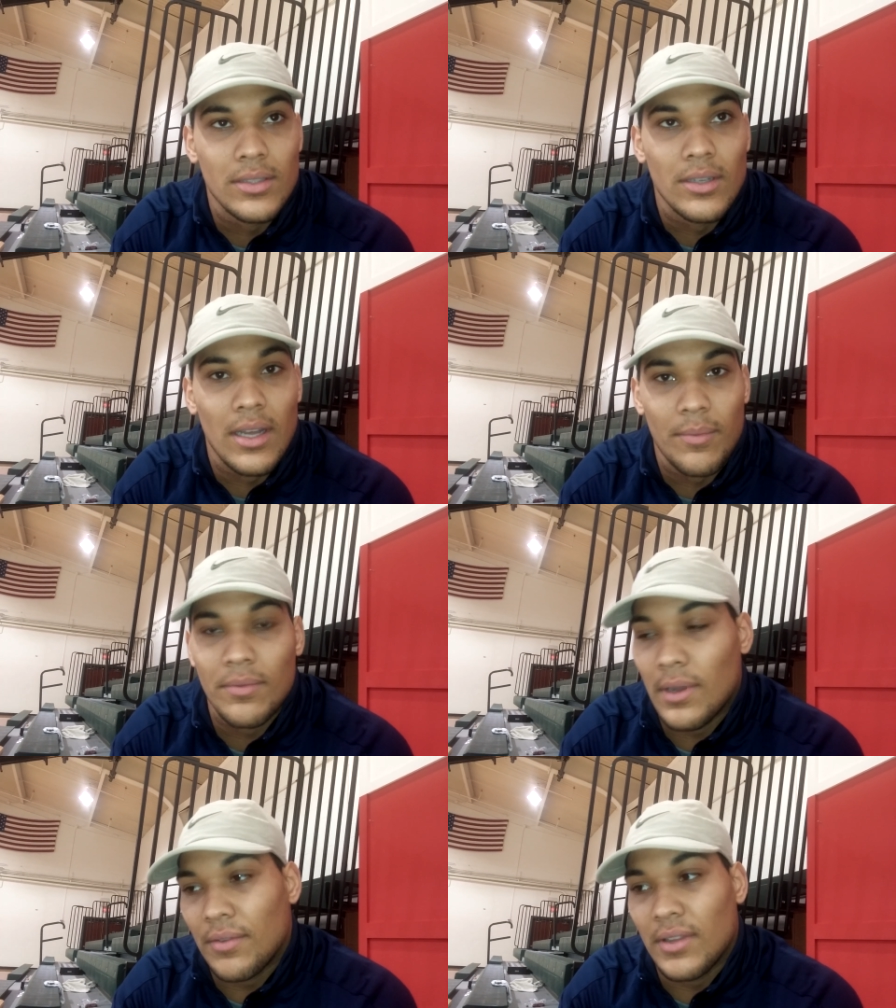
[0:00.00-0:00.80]
So I,
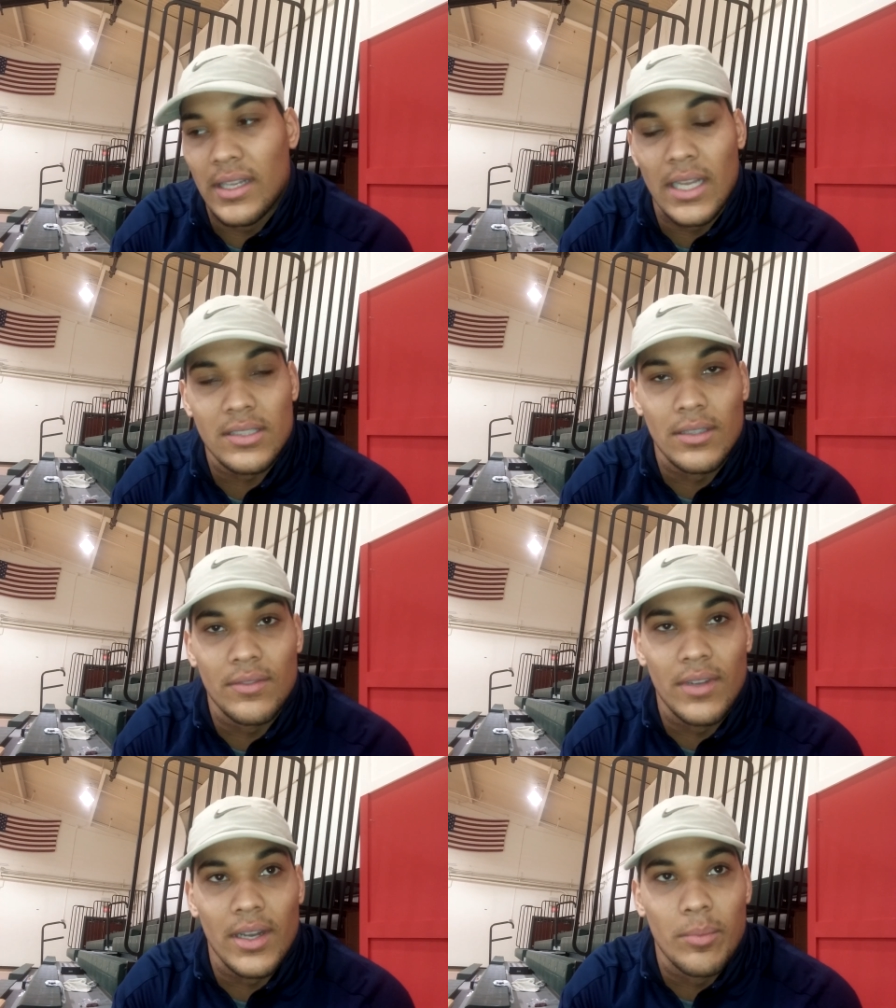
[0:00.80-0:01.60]
I feel like that's
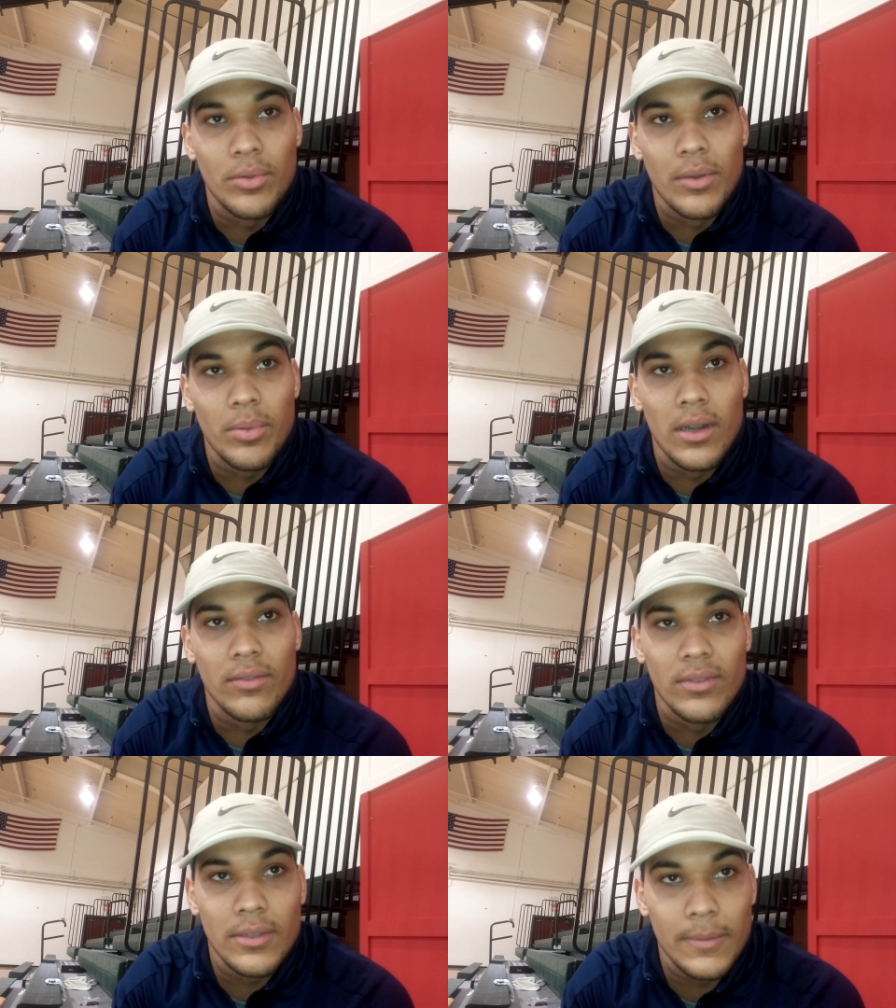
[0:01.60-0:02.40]
a very important
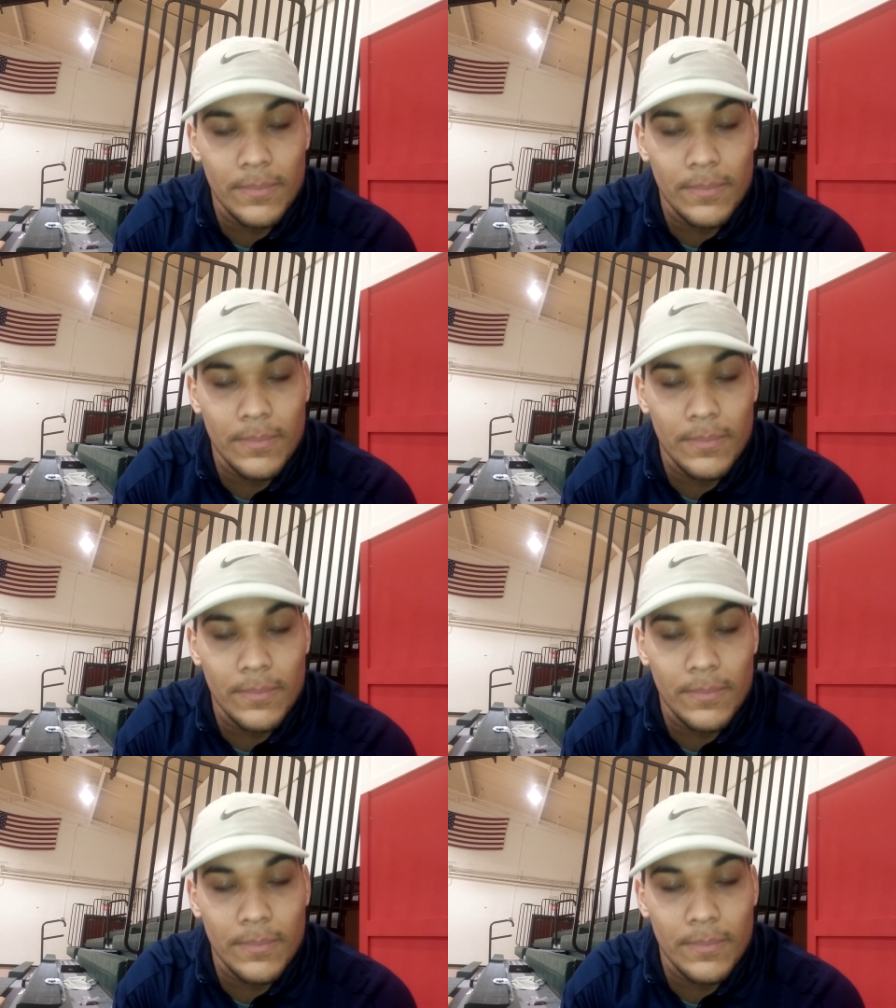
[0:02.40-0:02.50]
part of it.